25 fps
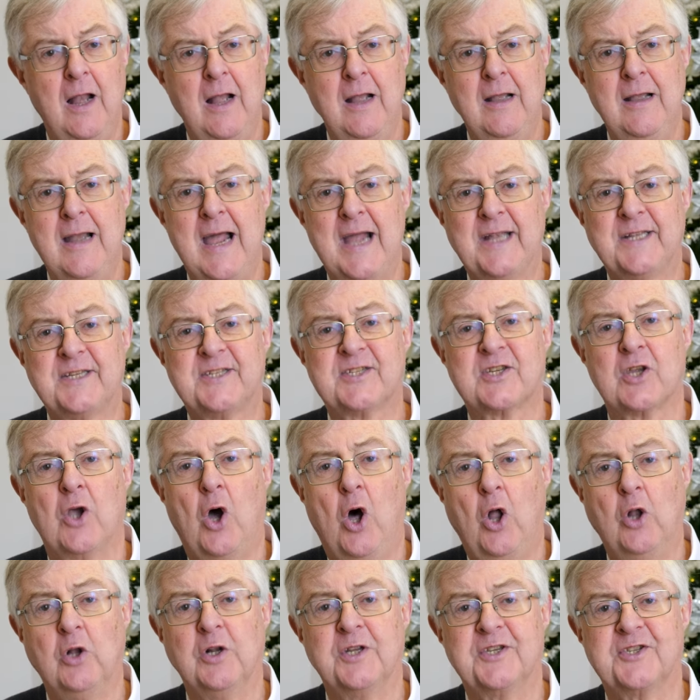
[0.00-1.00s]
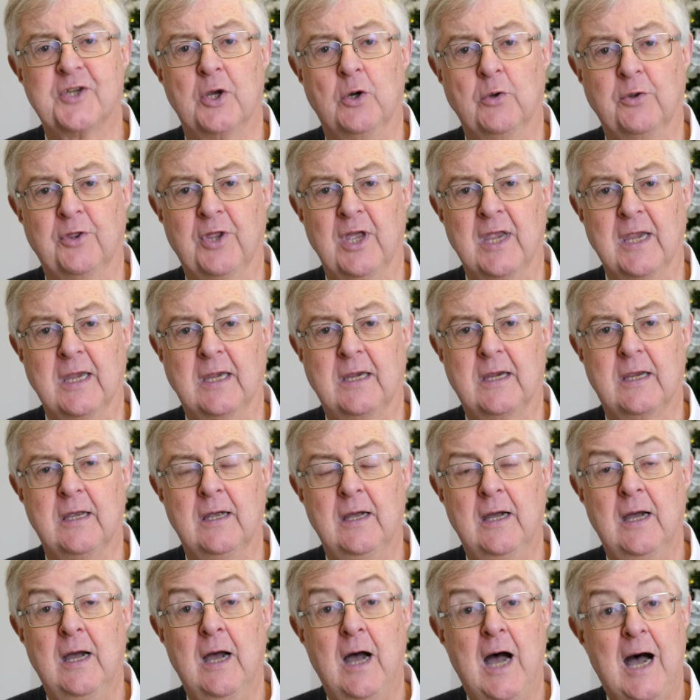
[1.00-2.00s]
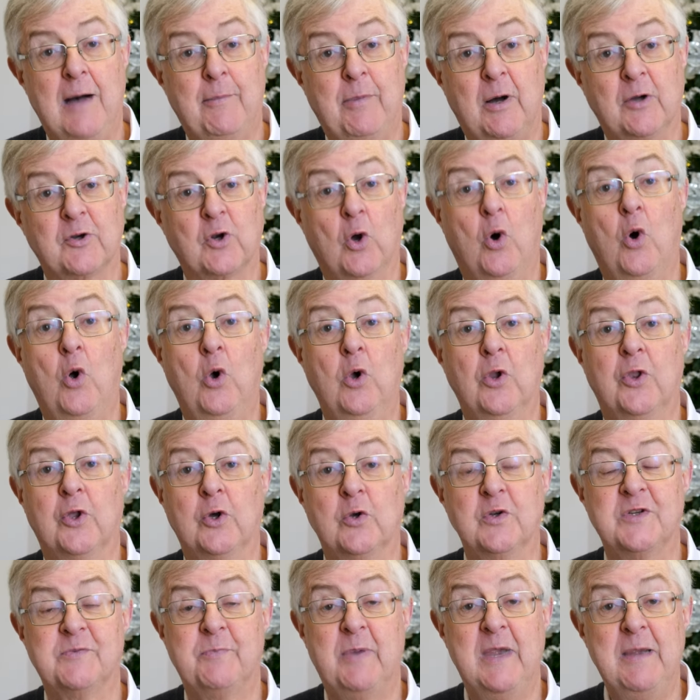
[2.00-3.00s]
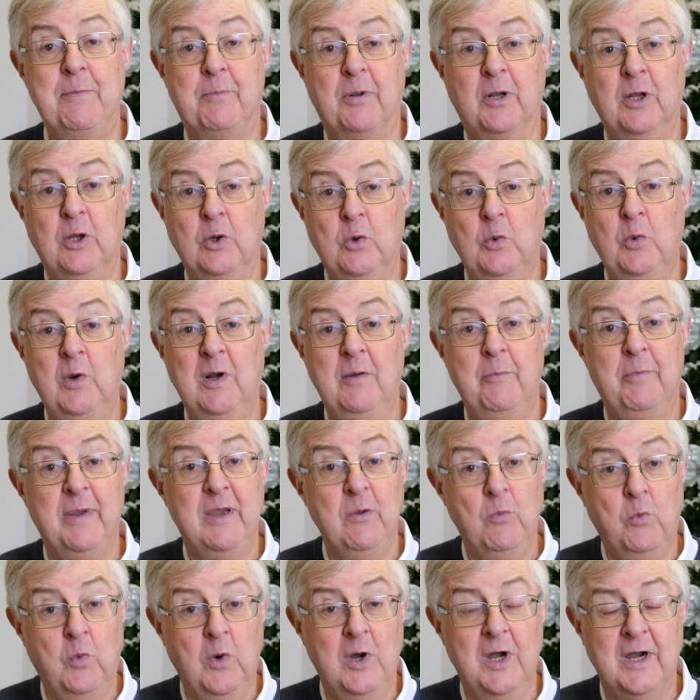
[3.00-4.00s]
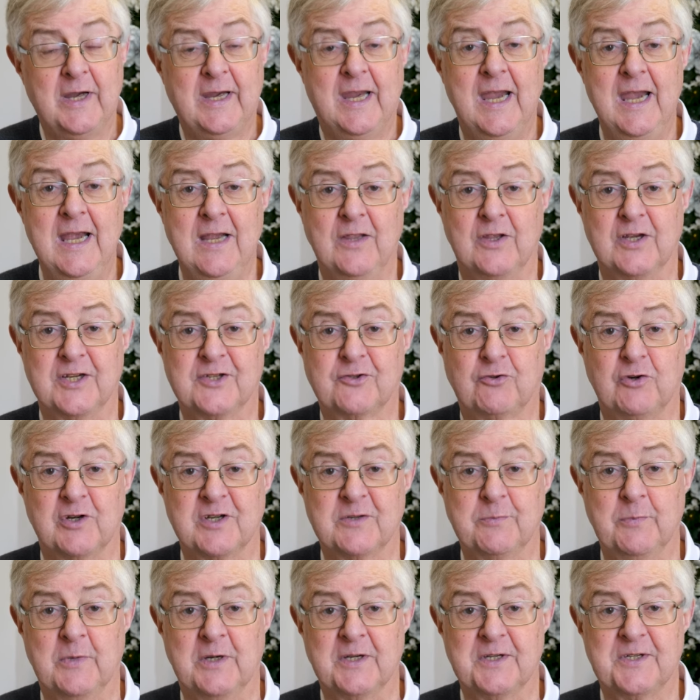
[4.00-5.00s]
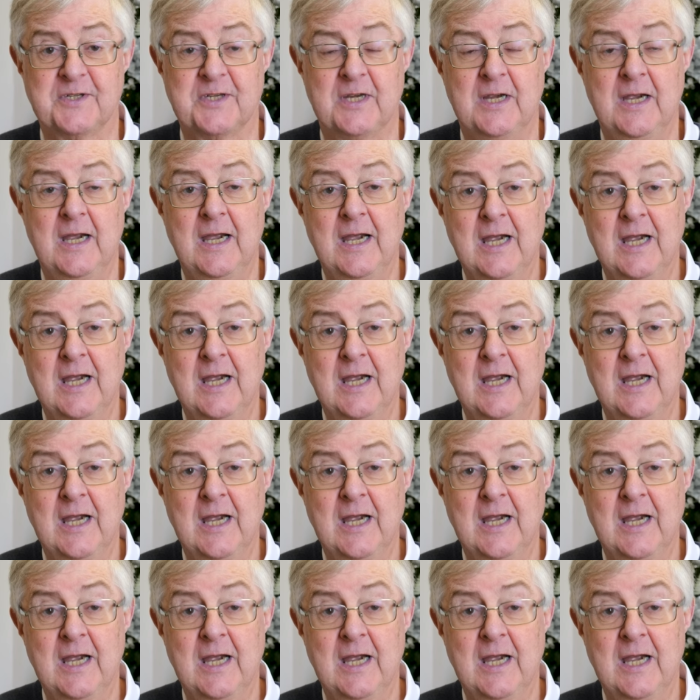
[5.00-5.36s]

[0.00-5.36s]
Let's also think about all those people who will be working this Christmas